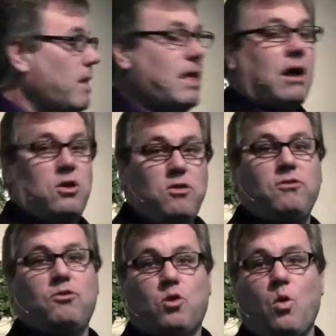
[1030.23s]
Now, it
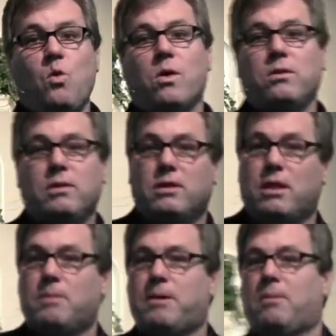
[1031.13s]
uses corn in,
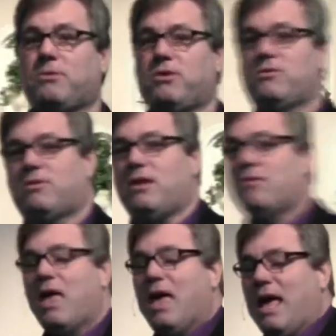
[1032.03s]
in the parable that Jesus
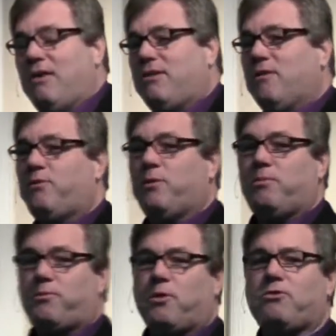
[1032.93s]
tells. He said,
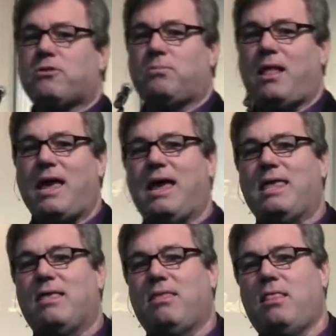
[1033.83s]
first the
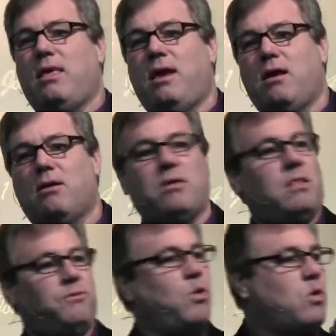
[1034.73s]
blade, then the ear, then
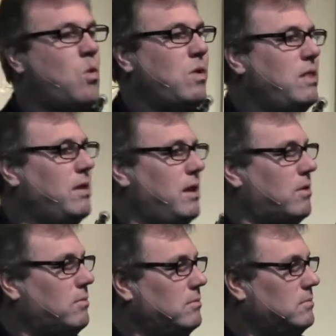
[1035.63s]
the full corn in the ear.